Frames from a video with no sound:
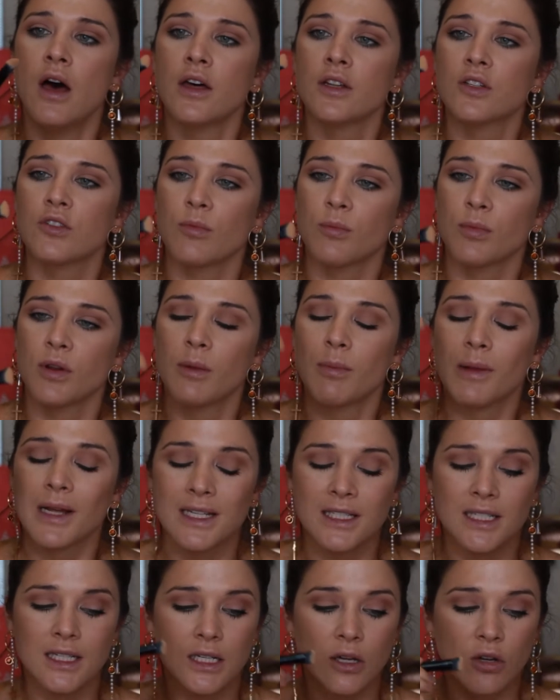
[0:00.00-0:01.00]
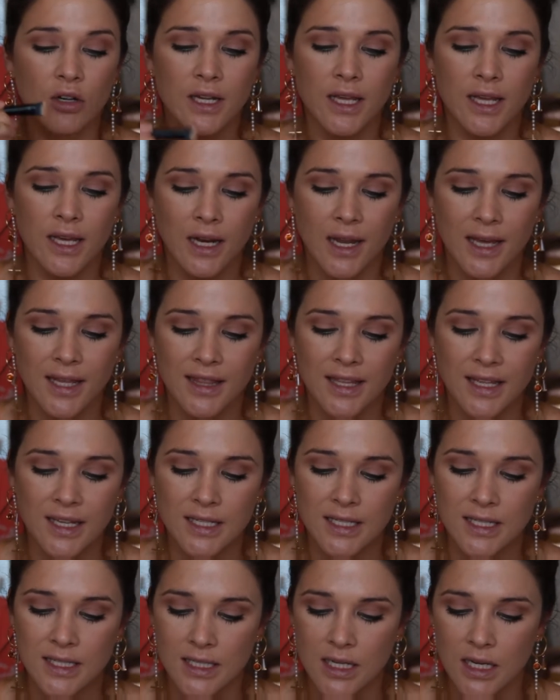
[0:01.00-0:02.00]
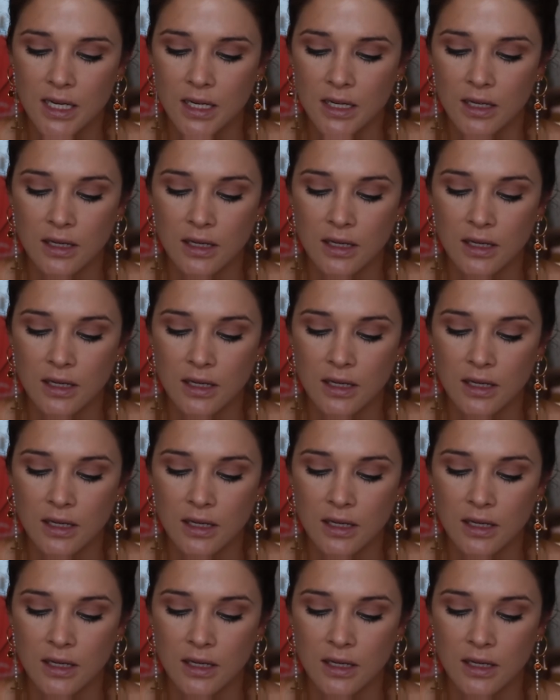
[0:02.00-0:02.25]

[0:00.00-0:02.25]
So I'm going to place it on here like this.